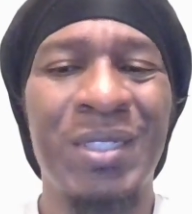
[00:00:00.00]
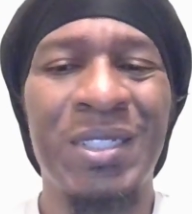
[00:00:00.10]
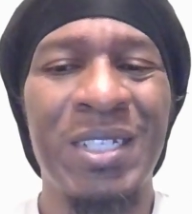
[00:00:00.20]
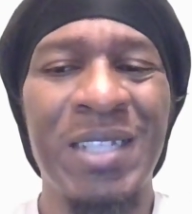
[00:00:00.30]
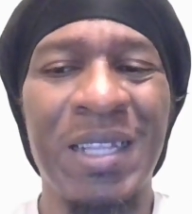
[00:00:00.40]

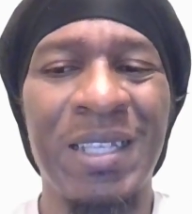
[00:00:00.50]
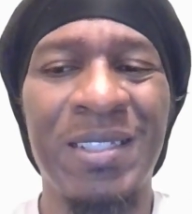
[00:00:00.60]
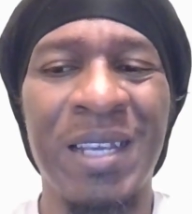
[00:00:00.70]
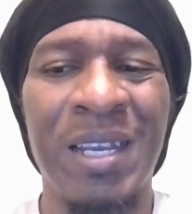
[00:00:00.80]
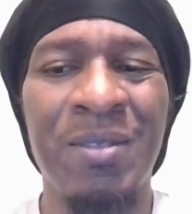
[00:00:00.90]
It's just not the
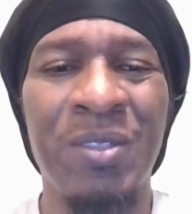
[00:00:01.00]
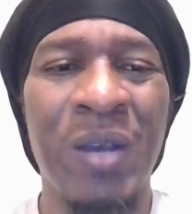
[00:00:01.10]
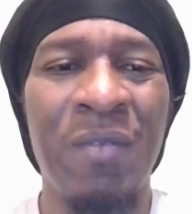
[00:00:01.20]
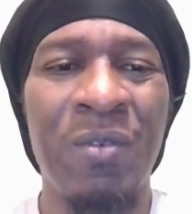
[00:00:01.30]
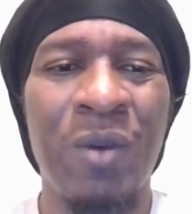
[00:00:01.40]
same. So
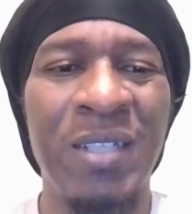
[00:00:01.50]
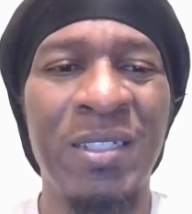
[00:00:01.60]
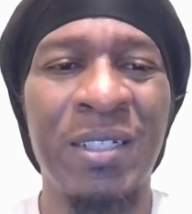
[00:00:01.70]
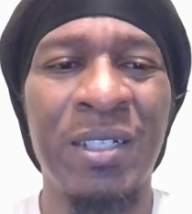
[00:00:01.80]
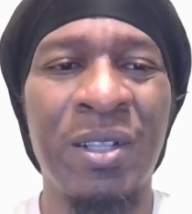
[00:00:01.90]
I haven't
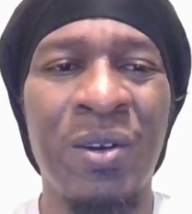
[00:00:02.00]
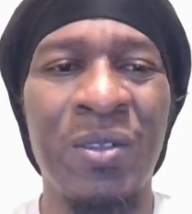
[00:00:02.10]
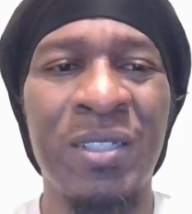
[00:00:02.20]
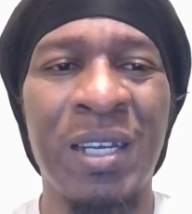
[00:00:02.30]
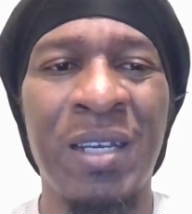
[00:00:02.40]
watched it in a
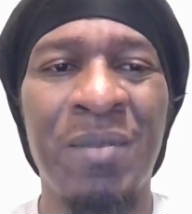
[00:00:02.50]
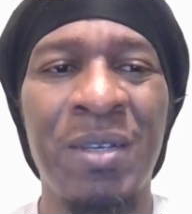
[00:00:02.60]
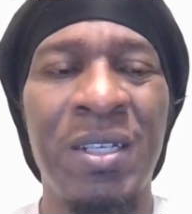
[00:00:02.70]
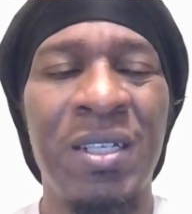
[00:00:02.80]
long time.